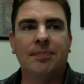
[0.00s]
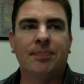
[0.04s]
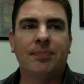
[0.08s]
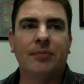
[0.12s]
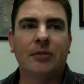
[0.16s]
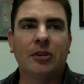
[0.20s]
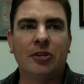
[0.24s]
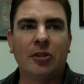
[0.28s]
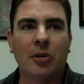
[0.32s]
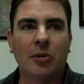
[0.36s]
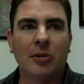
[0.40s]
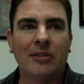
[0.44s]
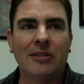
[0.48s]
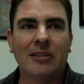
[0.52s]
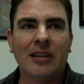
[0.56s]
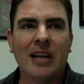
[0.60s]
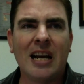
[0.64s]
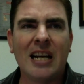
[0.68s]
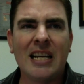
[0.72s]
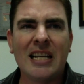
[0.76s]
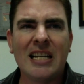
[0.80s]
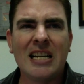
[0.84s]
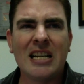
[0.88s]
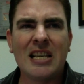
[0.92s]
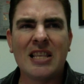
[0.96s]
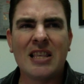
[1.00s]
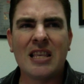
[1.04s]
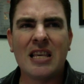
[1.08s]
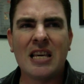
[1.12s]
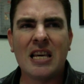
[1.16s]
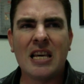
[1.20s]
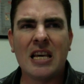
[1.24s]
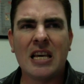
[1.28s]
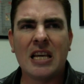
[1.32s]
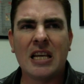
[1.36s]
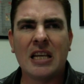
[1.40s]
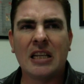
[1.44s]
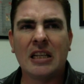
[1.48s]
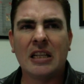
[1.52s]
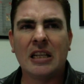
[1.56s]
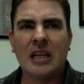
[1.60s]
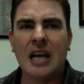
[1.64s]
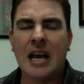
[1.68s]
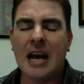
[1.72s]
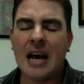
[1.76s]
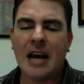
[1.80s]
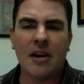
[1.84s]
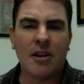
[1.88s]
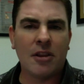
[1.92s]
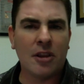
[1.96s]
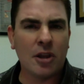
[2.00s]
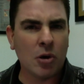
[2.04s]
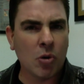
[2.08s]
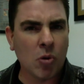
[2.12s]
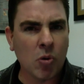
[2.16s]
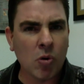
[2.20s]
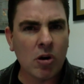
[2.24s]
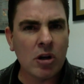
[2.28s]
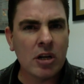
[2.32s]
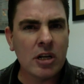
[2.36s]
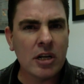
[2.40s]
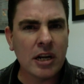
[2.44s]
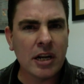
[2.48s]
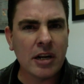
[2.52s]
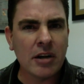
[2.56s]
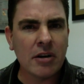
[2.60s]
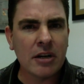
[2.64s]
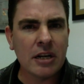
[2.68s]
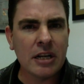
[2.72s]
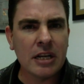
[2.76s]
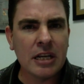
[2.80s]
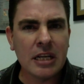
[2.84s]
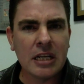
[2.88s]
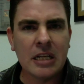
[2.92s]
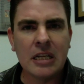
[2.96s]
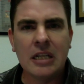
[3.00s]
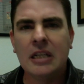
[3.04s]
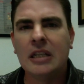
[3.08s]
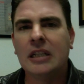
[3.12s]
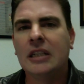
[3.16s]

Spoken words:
So it's not anything out of the ordinary,